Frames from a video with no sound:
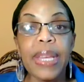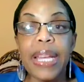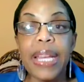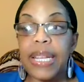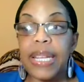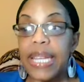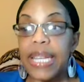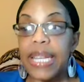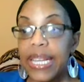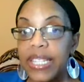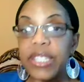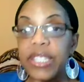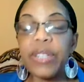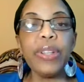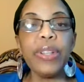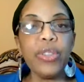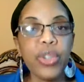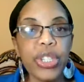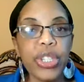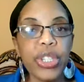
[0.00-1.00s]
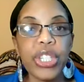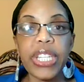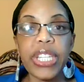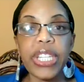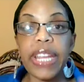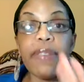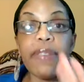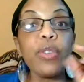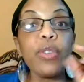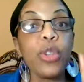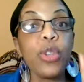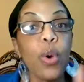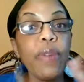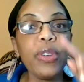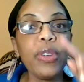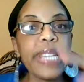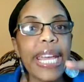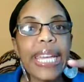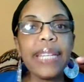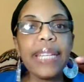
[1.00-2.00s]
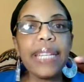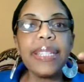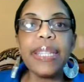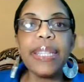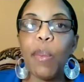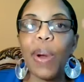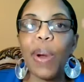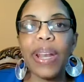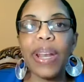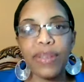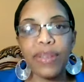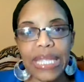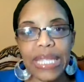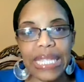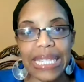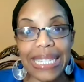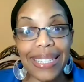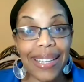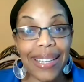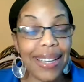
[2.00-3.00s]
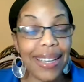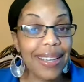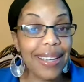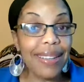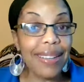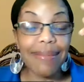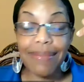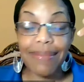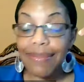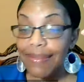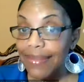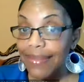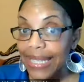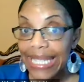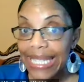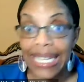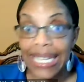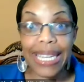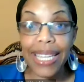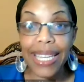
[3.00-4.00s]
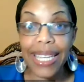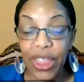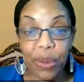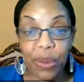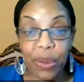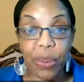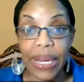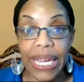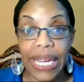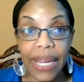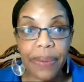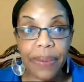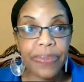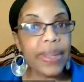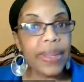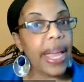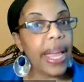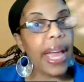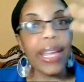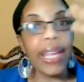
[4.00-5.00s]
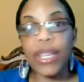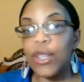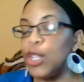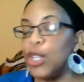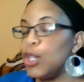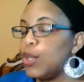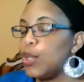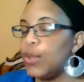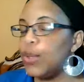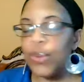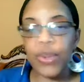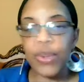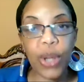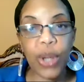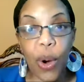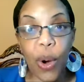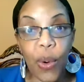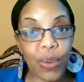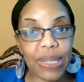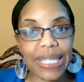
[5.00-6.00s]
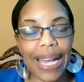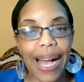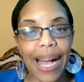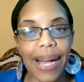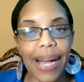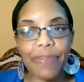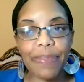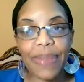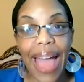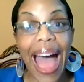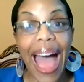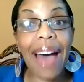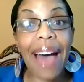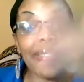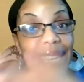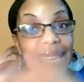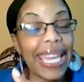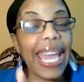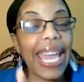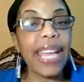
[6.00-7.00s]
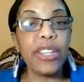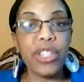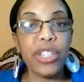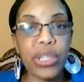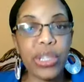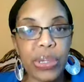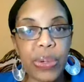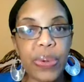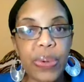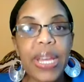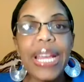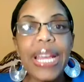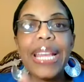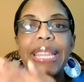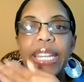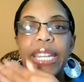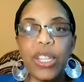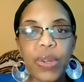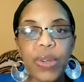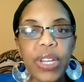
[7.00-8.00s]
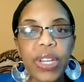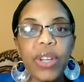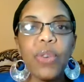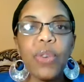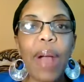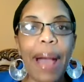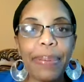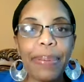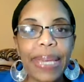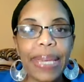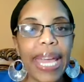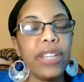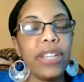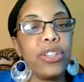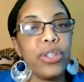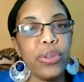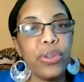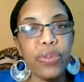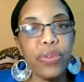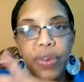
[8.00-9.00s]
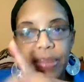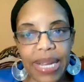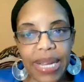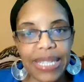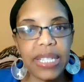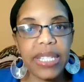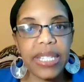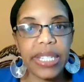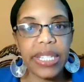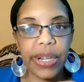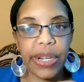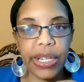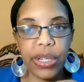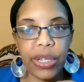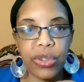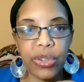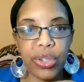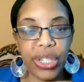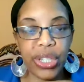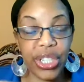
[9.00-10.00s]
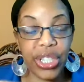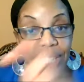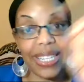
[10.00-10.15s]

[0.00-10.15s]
if you're taking someone else's D3 and you don't um, have the K2, then you can grab K2 from Necessary Nutrition and the link is down